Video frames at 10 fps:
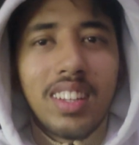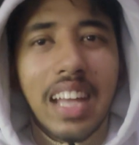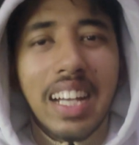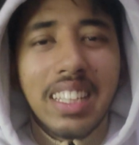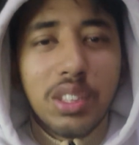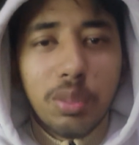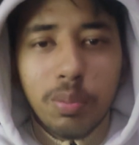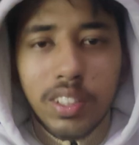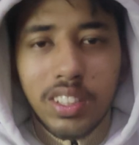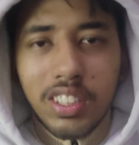That is
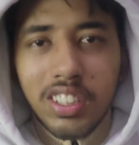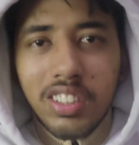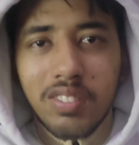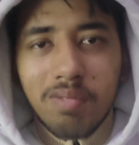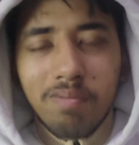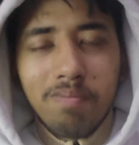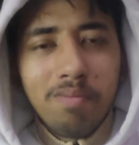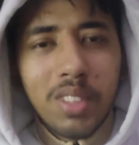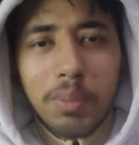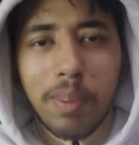superstition,
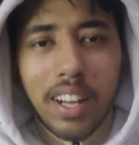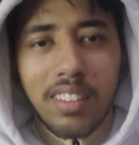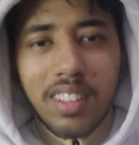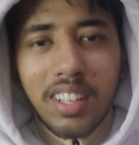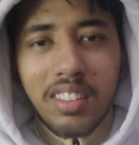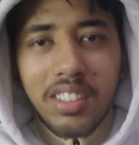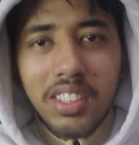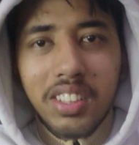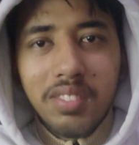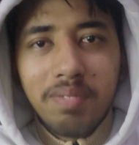not pattern
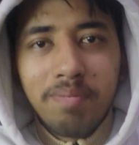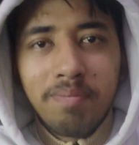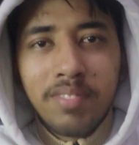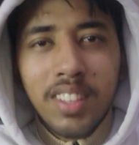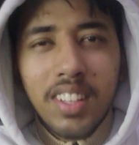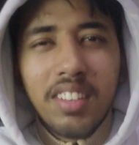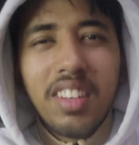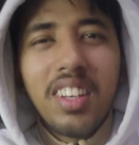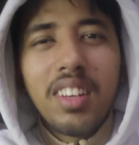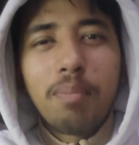recognition.
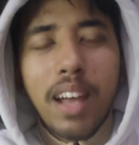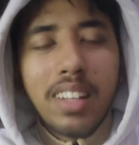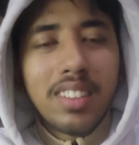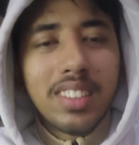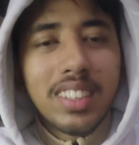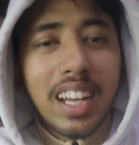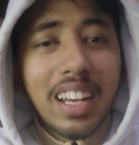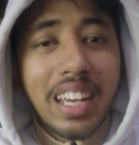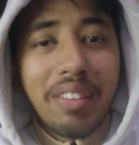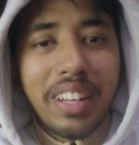Real patterns are
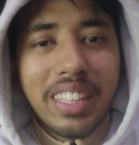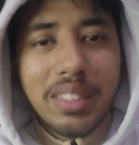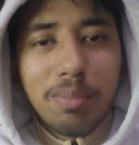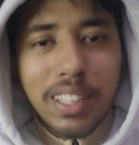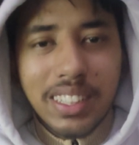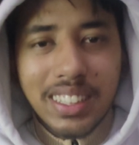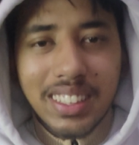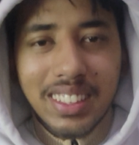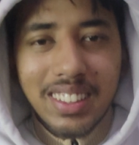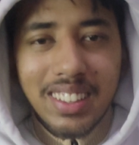evidence based.